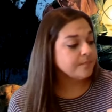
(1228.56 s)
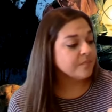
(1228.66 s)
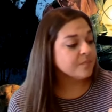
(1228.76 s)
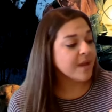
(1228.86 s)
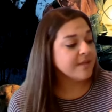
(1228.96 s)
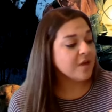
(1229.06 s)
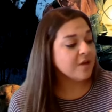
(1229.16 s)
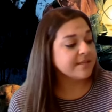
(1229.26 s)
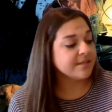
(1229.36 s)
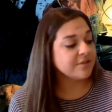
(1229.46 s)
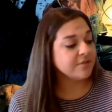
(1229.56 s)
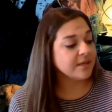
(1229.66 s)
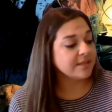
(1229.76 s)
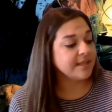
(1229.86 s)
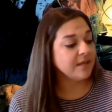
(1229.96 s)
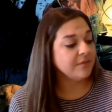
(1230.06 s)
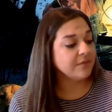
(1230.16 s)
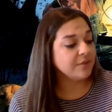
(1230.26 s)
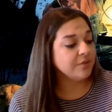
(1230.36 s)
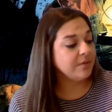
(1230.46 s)
My dogs had struck a tail of a
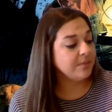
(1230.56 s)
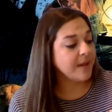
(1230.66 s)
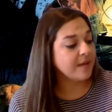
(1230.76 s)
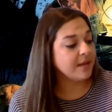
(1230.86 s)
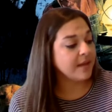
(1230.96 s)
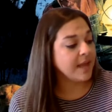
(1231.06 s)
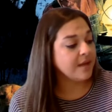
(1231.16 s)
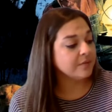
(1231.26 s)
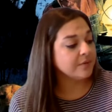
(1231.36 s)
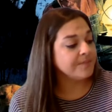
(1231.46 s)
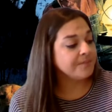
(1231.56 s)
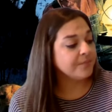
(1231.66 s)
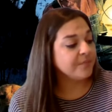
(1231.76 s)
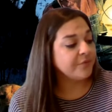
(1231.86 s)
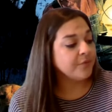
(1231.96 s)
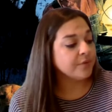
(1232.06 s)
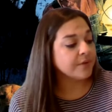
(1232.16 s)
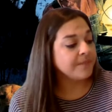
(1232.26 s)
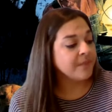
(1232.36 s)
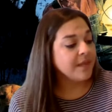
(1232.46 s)
coon about an hour before.